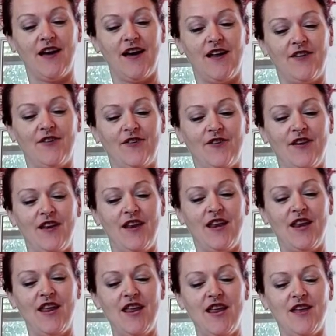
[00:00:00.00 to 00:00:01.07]

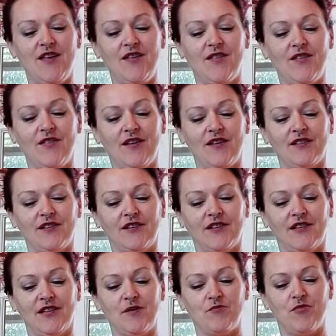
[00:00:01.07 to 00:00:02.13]
underneath a
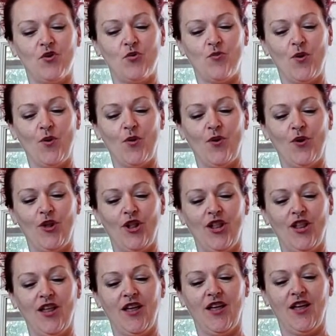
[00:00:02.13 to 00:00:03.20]
little limbo
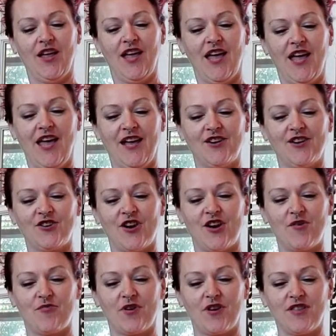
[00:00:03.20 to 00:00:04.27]
pole and try
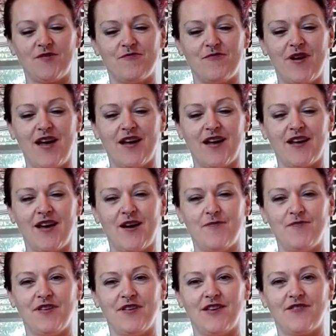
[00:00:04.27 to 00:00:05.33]
and bring them back
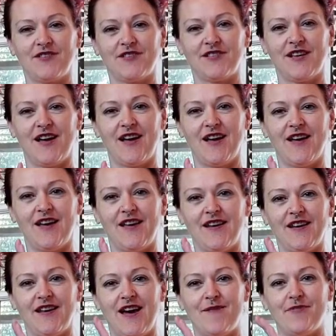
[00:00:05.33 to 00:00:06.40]
up the other side,
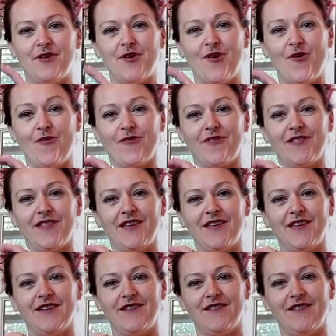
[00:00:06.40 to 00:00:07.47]
up and over the
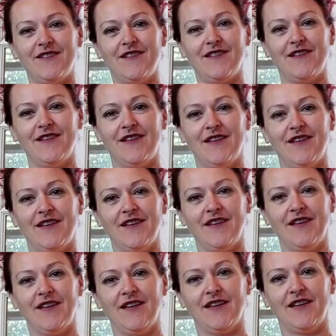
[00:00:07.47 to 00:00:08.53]
hill,
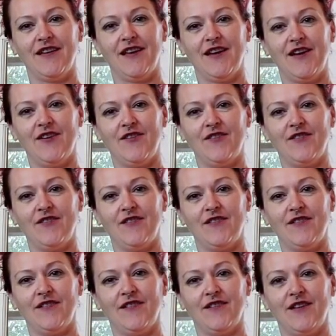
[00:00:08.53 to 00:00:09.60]
and down,
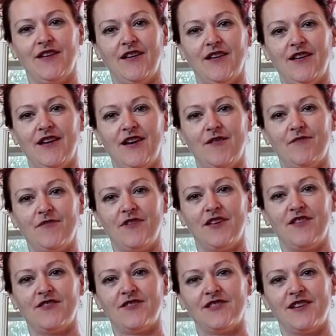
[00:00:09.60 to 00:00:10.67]
up the
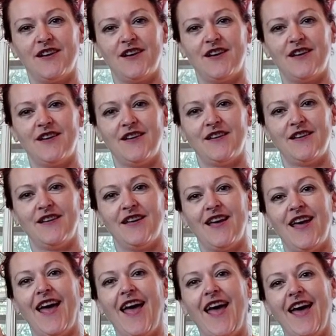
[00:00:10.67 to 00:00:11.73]
other side,
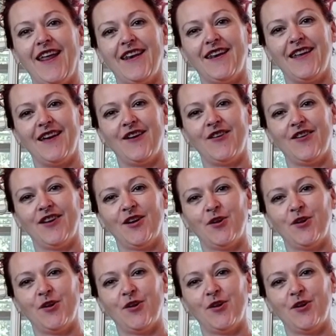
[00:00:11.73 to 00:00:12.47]
and down.